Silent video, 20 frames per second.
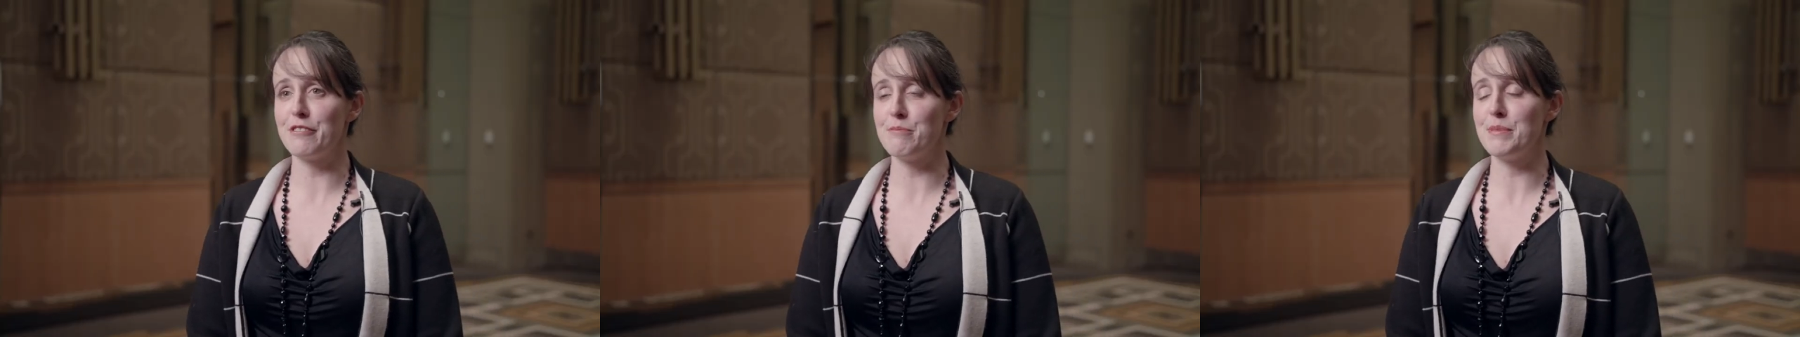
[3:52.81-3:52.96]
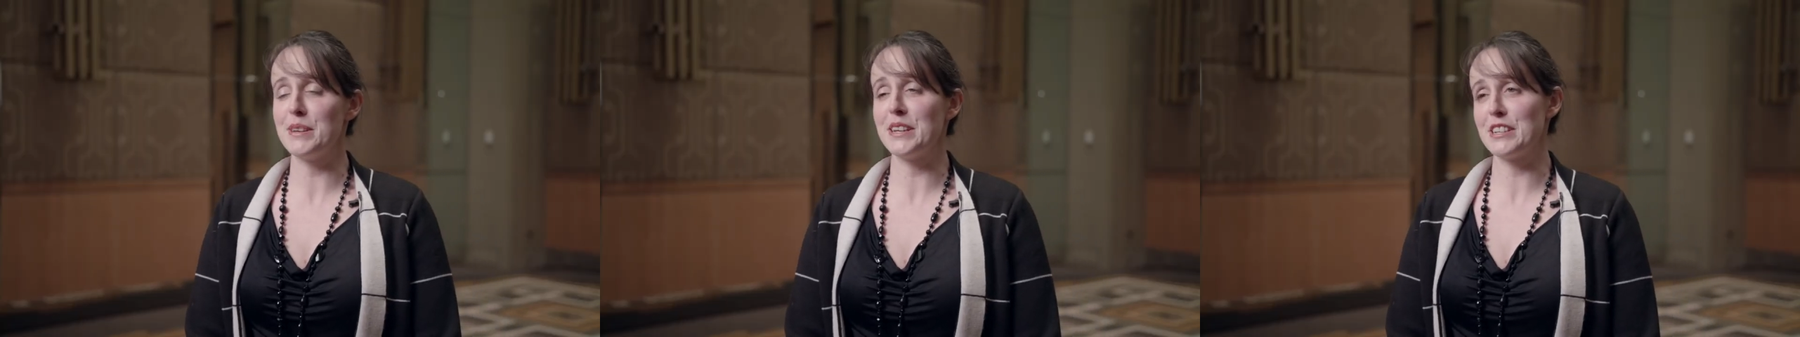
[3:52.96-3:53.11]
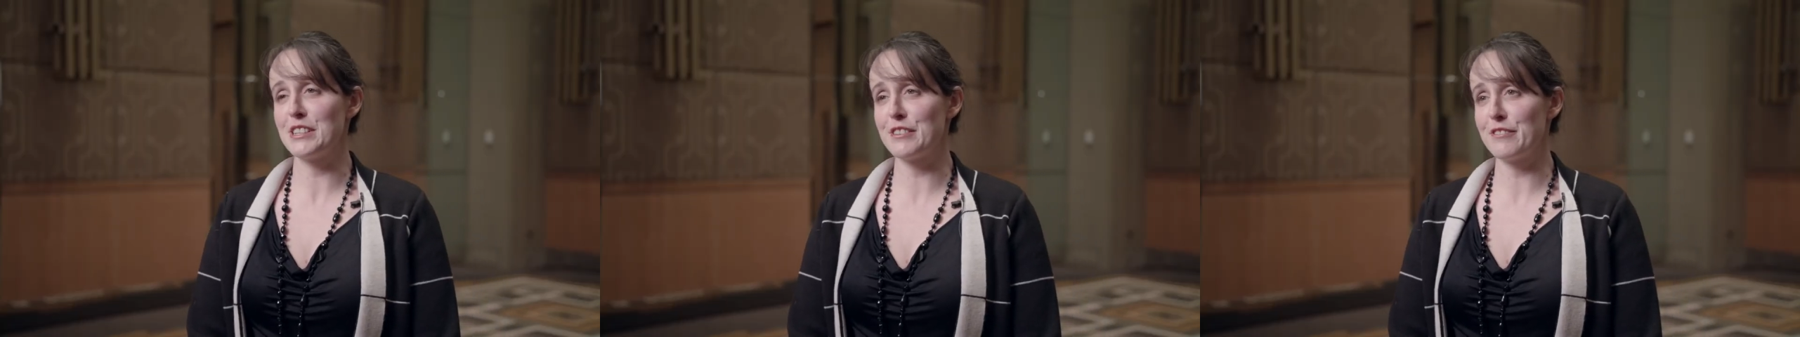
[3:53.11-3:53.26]
for
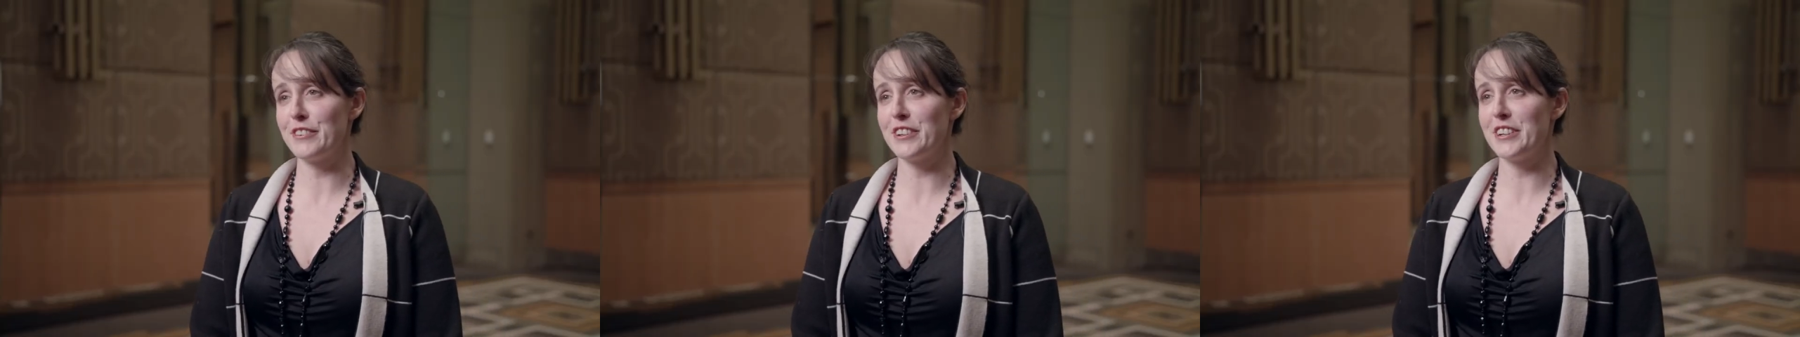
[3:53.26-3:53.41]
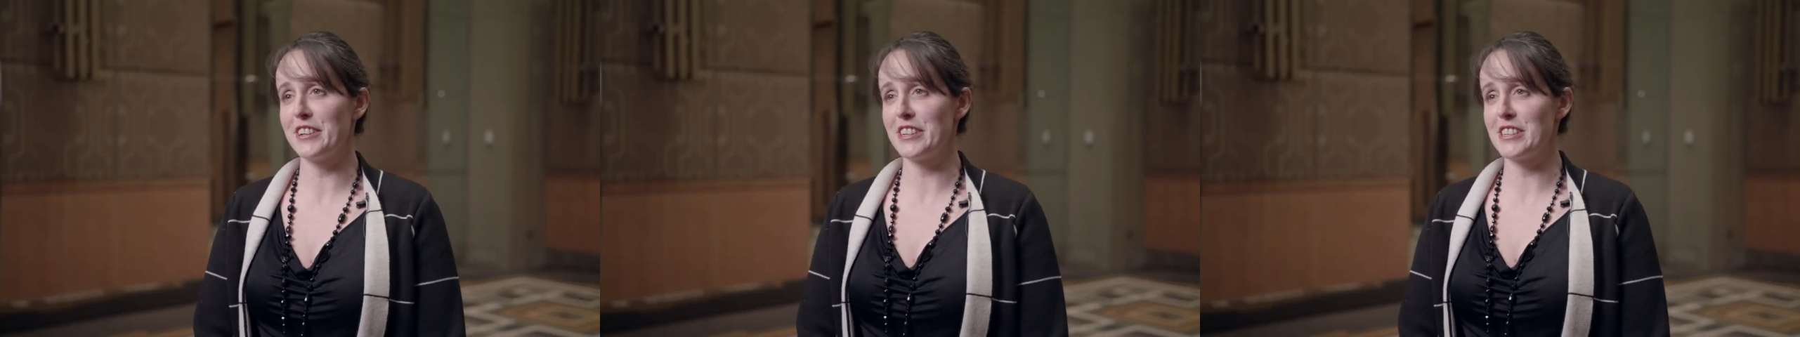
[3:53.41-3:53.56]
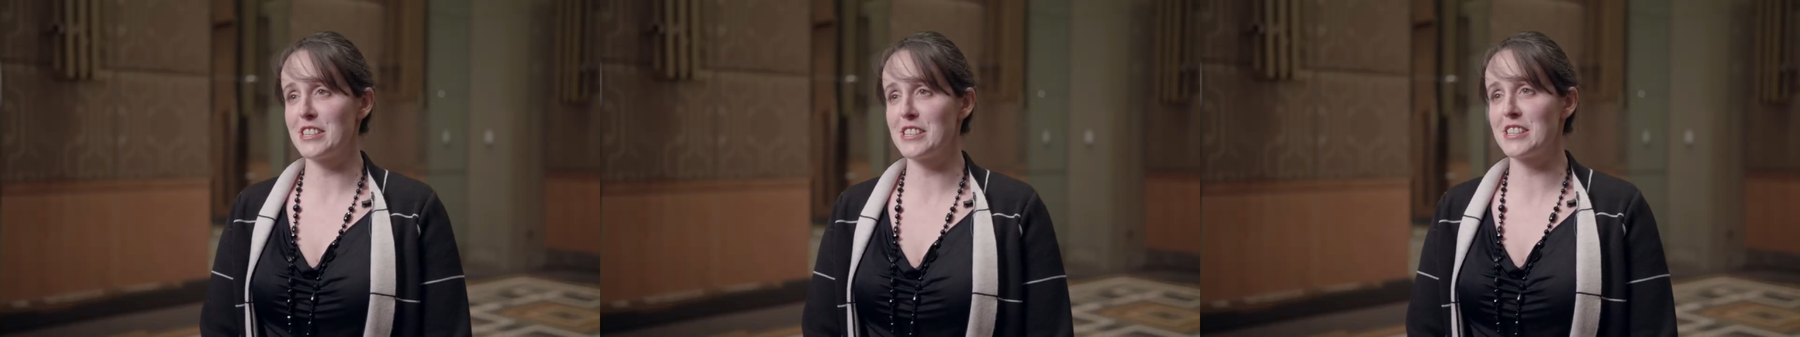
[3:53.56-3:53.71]
being
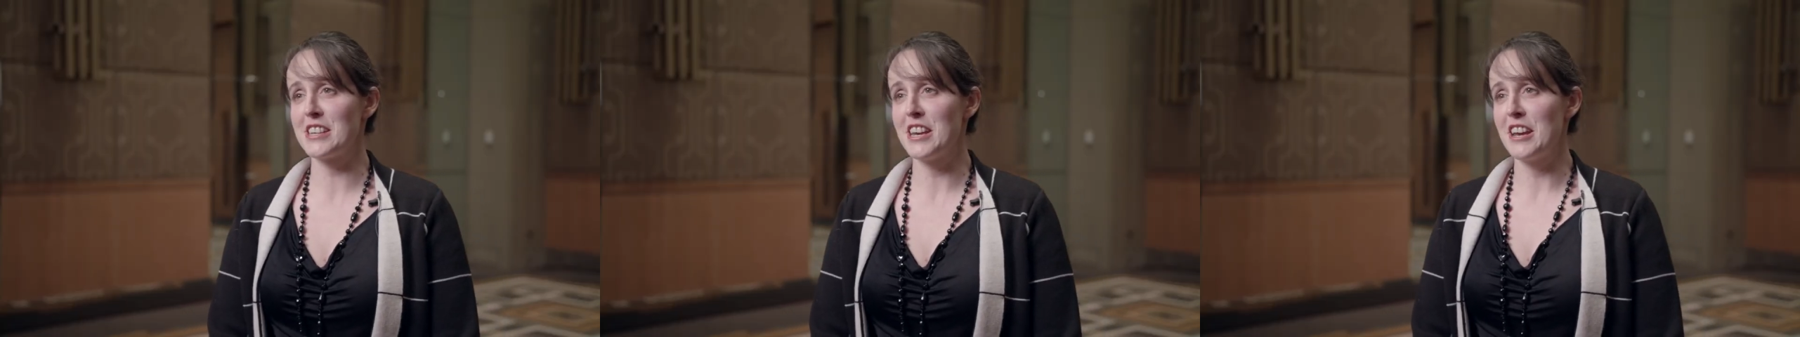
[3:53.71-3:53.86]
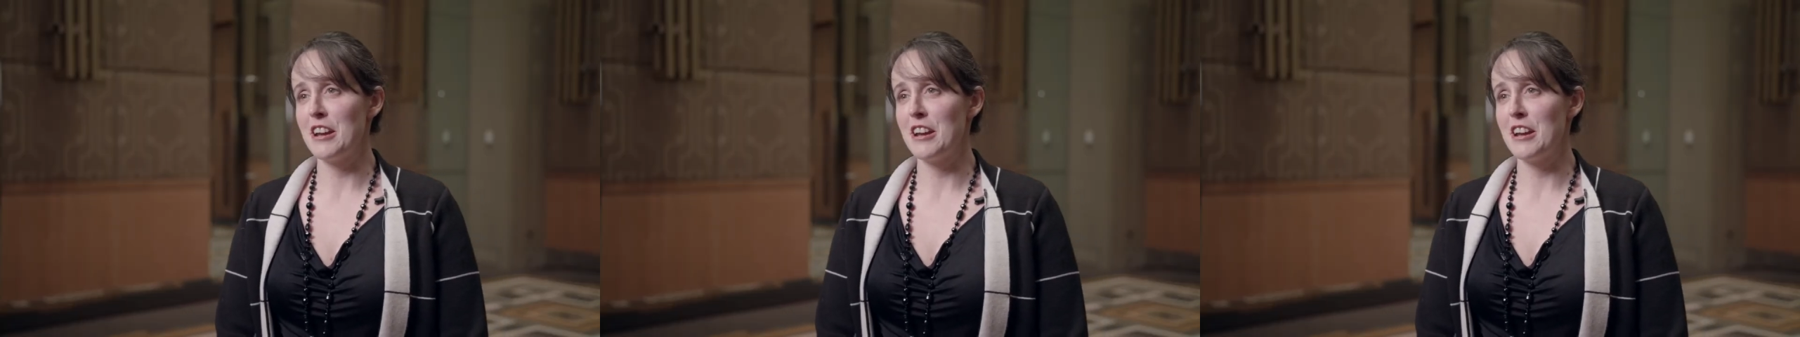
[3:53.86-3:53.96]
diverse.